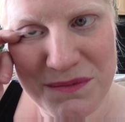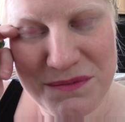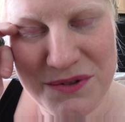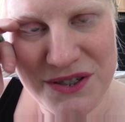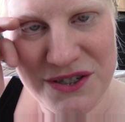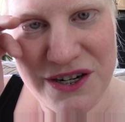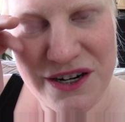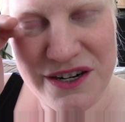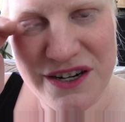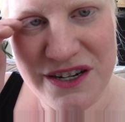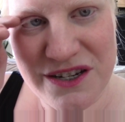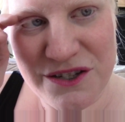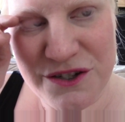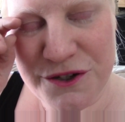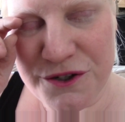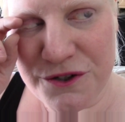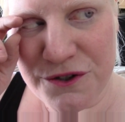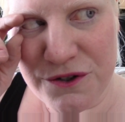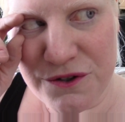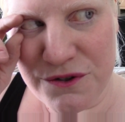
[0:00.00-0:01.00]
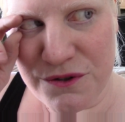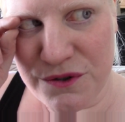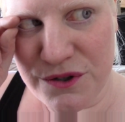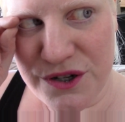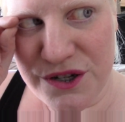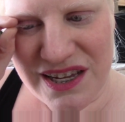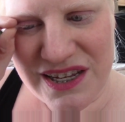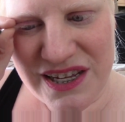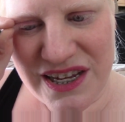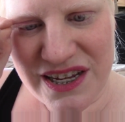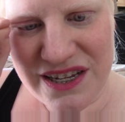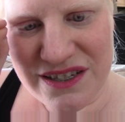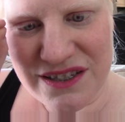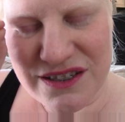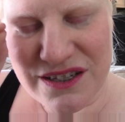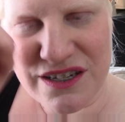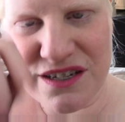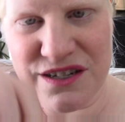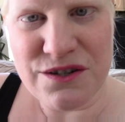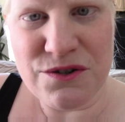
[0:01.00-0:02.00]
I'm starting to, I
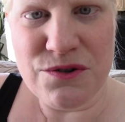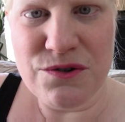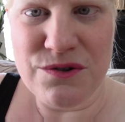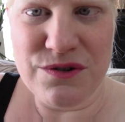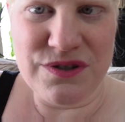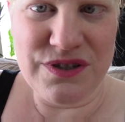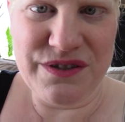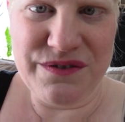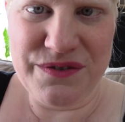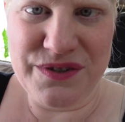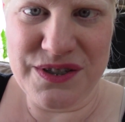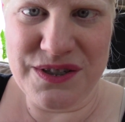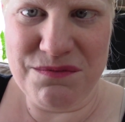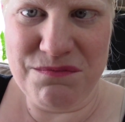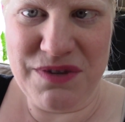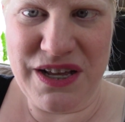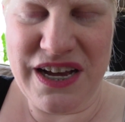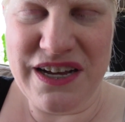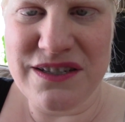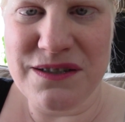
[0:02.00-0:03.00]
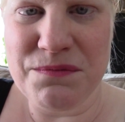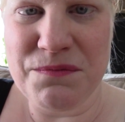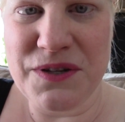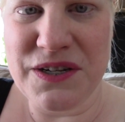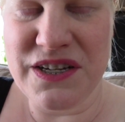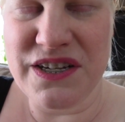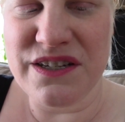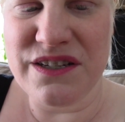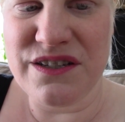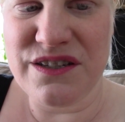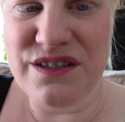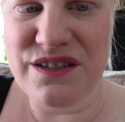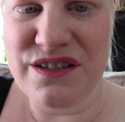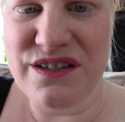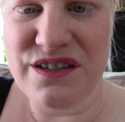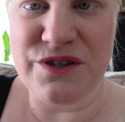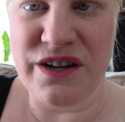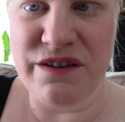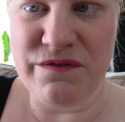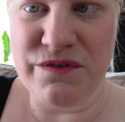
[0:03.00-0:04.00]
guess, get a hold of some last minute
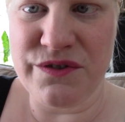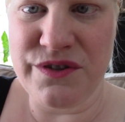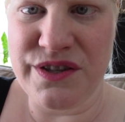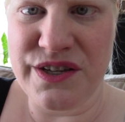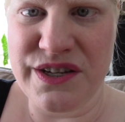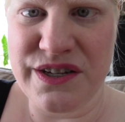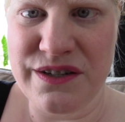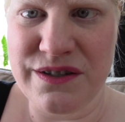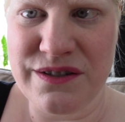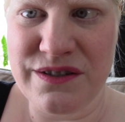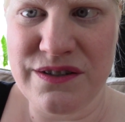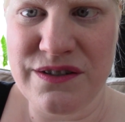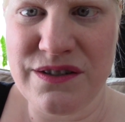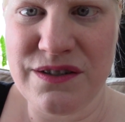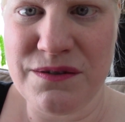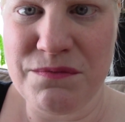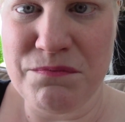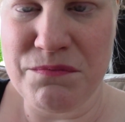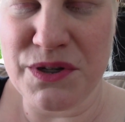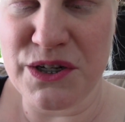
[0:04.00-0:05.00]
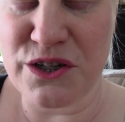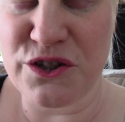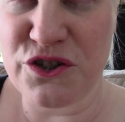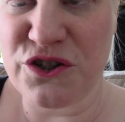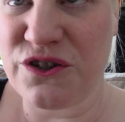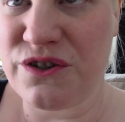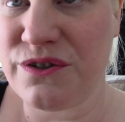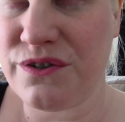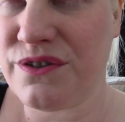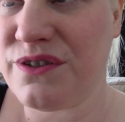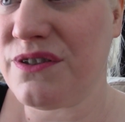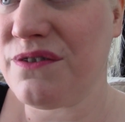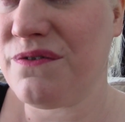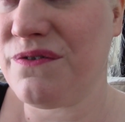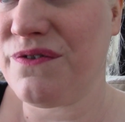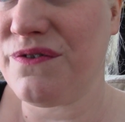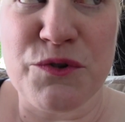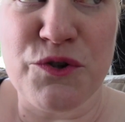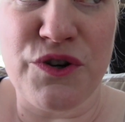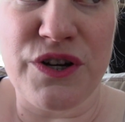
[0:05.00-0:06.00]
travel things, miniatures
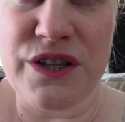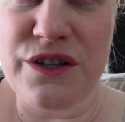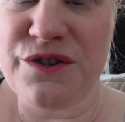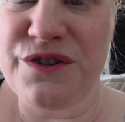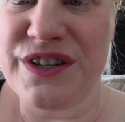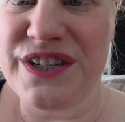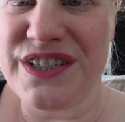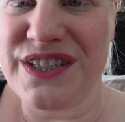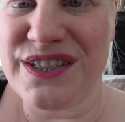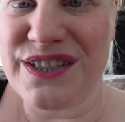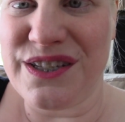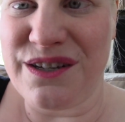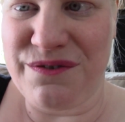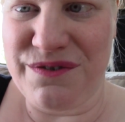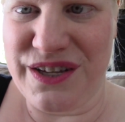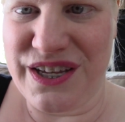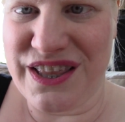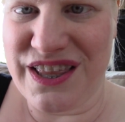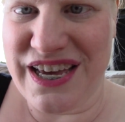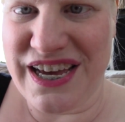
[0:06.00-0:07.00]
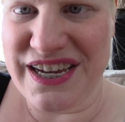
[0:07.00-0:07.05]
of toiletries and stuff like